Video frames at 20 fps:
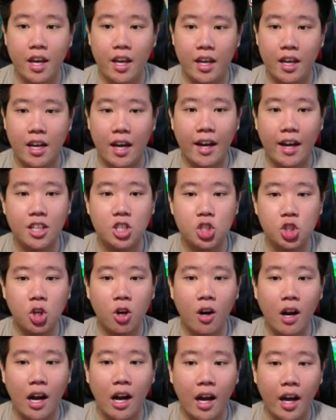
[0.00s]
And I
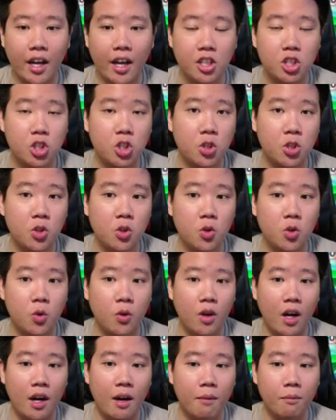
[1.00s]
try to
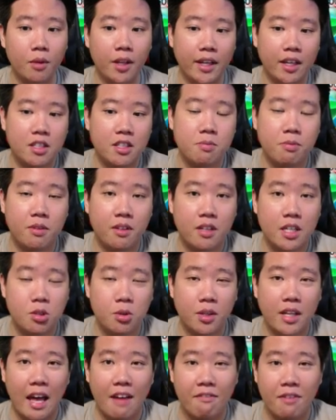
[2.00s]
like,
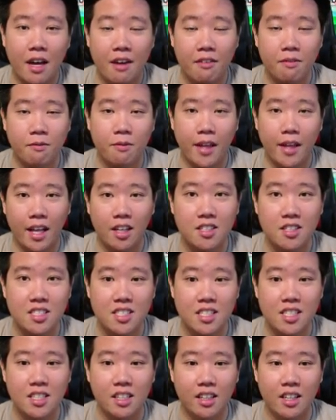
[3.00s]
especially if I have El
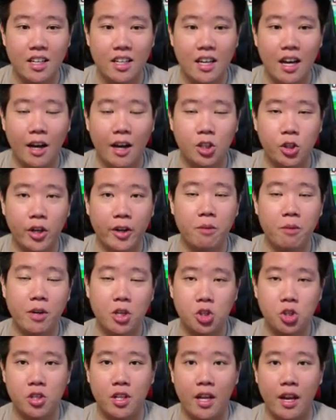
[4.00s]
Cid, I try to make
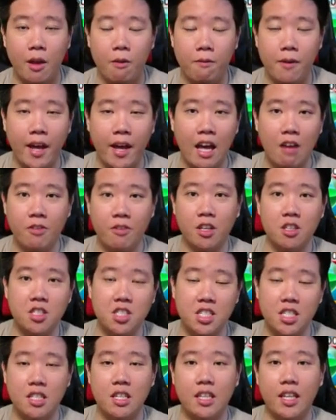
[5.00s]
sure that if I have El
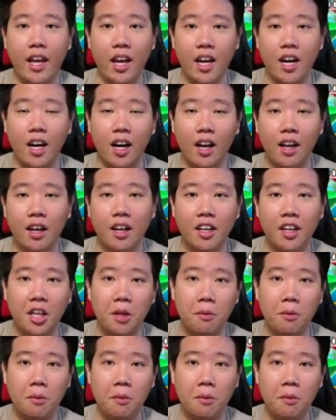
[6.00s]
Cid there, he